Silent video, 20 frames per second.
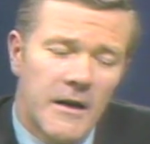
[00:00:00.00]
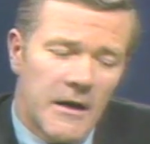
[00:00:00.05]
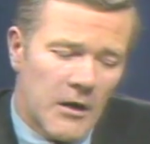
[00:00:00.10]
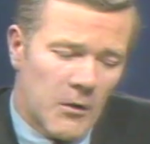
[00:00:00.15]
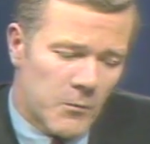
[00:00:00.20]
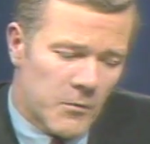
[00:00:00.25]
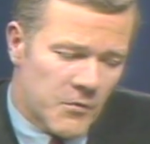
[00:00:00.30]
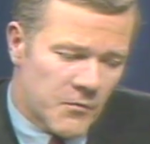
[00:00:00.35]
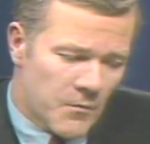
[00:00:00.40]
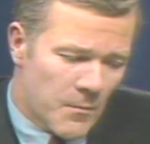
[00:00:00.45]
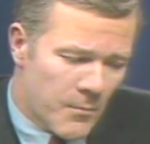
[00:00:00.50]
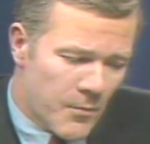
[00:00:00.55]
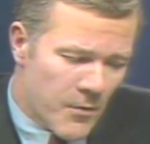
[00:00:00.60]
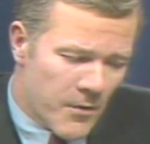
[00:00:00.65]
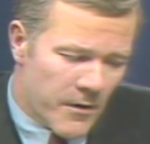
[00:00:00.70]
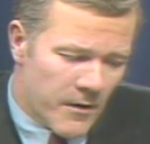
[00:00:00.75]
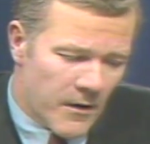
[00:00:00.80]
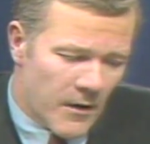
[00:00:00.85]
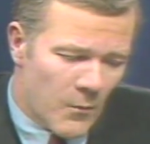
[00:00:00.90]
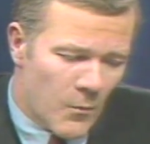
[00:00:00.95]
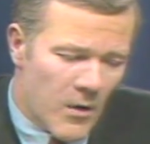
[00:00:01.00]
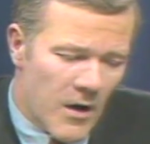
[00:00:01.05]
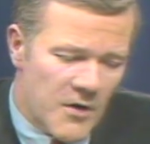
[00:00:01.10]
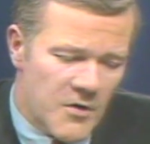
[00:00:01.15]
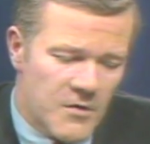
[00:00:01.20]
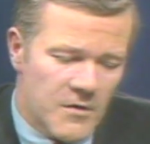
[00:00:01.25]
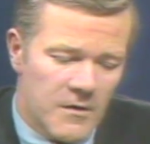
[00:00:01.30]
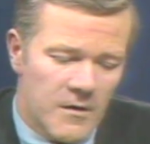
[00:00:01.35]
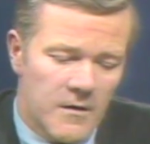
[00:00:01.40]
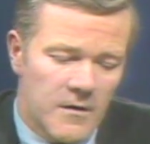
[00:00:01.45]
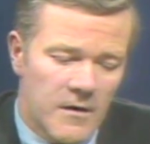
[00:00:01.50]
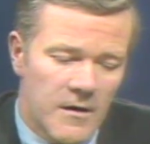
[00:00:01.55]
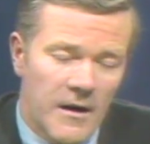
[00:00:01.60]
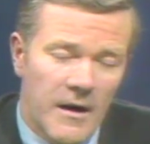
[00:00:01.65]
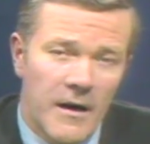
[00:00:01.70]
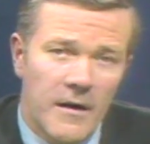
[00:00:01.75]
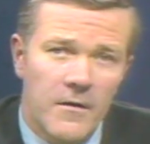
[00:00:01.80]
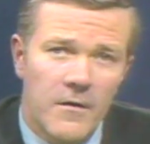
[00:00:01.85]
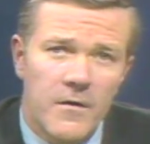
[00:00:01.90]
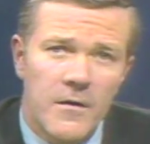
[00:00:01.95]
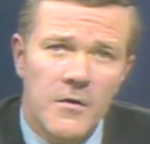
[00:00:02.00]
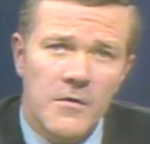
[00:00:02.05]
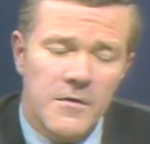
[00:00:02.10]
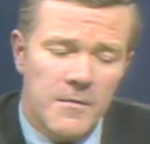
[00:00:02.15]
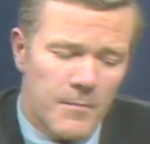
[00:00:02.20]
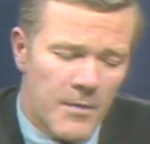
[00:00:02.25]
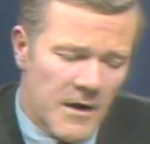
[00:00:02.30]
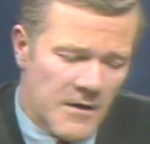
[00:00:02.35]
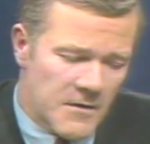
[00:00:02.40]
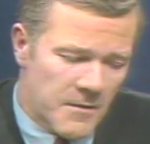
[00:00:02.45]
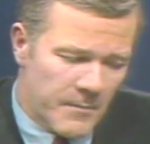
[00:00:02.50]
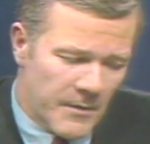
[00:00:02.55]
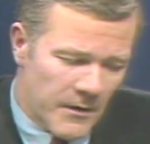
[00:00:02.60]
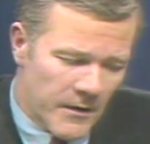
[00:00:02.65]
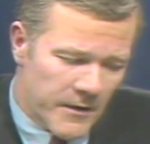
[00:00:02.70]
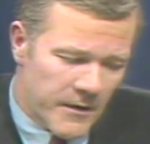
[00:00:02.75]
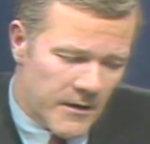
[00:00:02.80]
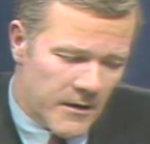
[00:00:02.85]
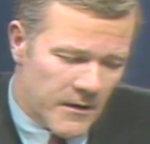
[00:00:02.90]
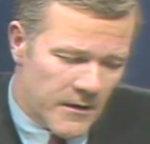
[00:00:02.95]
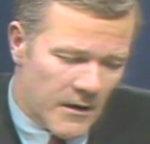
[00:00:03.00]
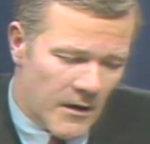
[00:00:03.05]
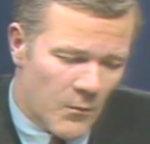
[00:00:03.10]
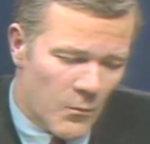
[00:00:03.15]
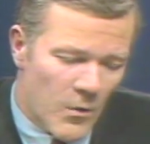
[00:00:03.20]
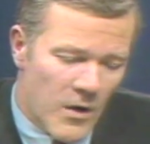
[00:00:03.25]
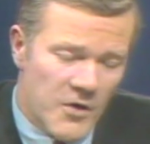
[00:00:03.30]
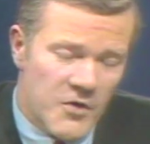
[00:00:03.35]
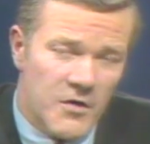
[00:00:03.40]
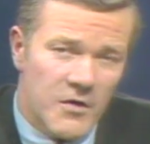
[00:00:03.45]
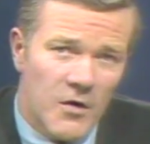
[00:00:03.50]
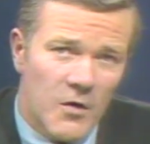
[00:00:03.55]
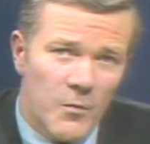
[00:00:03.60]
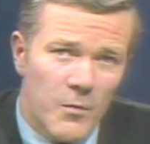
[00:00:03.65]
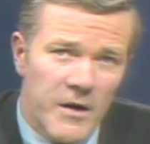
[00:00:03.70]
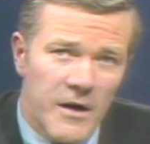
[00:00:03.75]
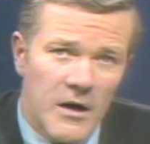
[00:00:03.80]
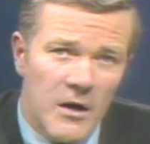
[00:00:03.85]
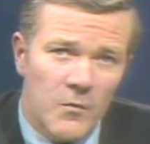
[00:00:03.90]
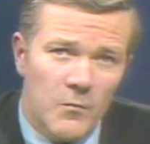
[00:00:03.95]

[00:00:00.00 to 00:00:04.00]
It was reported in Washington today that there is a possibility that Washington Week